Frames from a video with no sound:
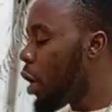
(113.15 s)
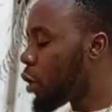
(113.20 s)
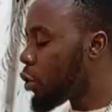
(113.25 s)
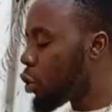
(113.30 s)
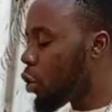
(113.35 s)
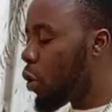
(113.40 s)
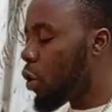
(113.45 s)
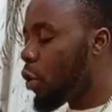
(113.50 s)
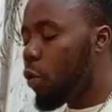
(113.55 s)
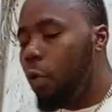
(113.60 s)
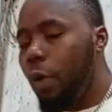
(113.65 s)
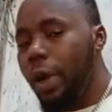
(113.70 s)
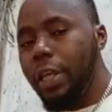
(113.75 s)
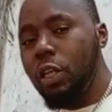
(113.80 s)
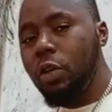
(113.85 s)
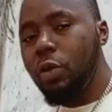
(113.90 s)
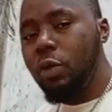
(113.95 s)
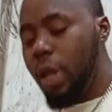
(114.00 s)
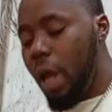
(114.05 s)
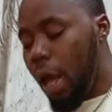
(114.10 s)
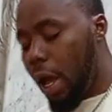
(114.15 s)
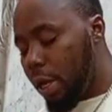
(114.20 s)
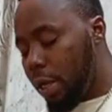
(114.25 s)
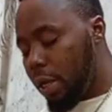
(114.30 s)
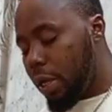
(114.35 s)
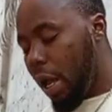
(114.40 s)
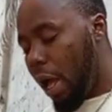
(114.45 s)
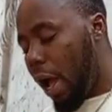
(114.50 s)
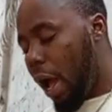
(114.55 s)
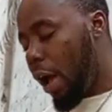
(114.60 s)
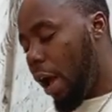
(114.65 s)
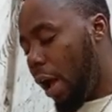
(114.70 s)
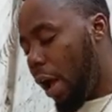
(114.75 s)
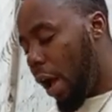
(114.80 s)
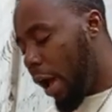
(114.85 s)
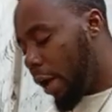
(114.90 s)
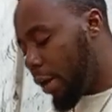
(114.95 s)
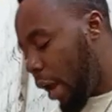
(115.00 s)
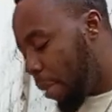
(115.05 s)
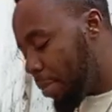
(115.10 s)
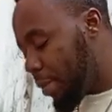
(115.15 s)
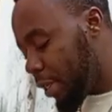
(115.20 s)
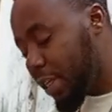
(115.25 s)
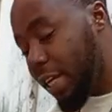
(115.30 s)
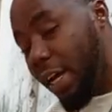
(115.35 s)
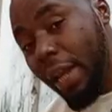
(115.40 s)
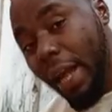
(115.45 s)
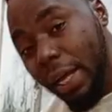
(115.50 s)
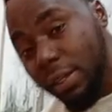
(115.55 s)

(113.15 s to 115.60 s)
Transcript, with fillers: So when you done, uh, and I mean the